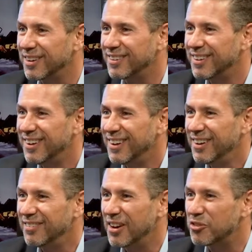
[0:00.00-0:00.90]
Mm -hmm.
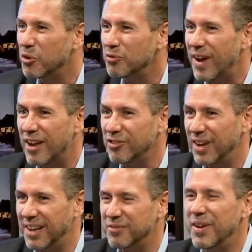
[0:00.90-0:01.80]
Right, so
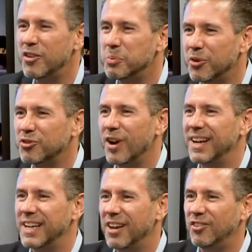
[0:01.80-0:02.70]
fascinating. Facebook's trying to
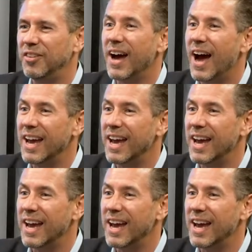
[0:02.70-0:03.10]
get into the